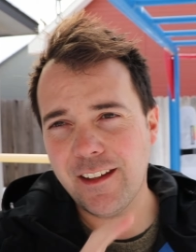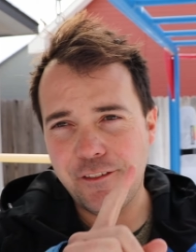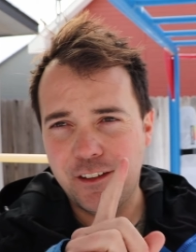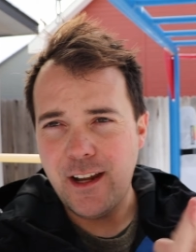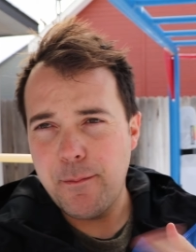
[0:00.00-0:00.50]
I have
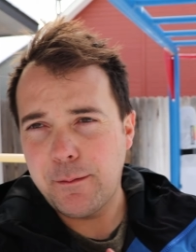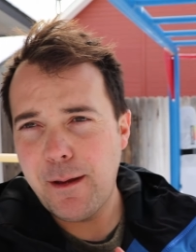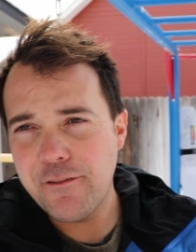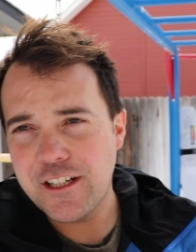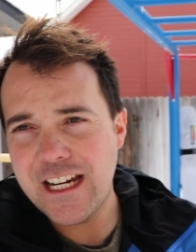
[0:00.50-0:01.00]
an Atomic
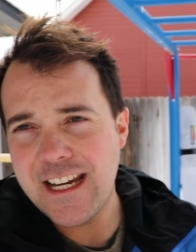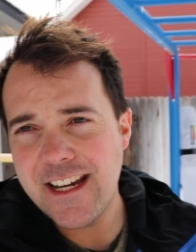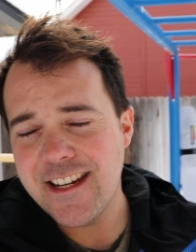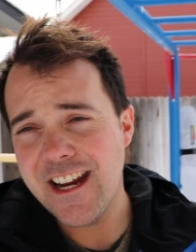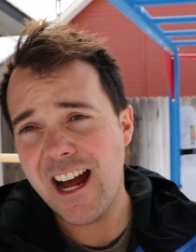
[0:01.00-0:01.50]
Maverick 80
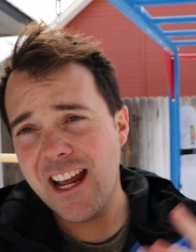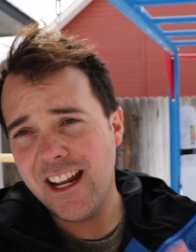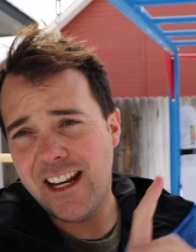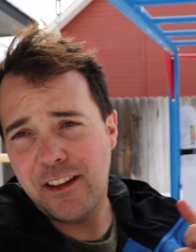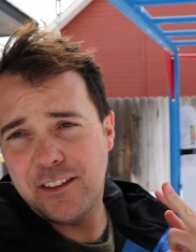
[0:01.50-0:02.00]
ATI
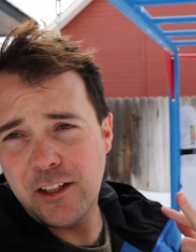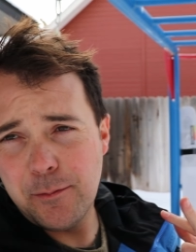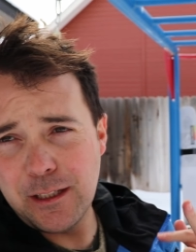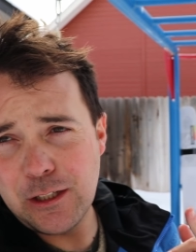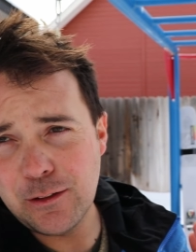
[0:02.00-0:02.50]
and now the
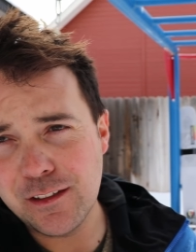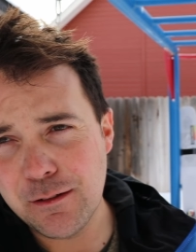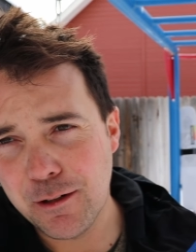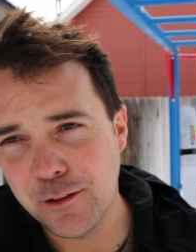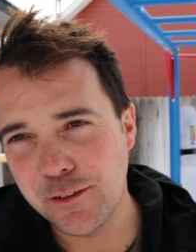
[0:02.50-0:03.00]
Salomon QST
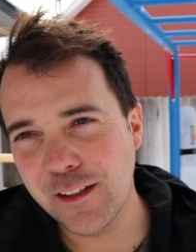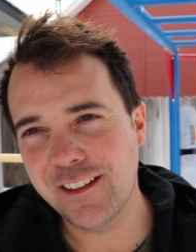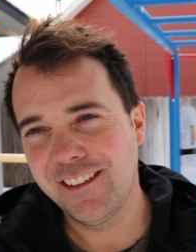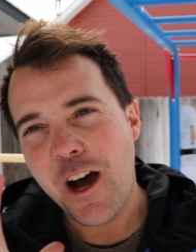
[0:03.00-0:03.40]
106.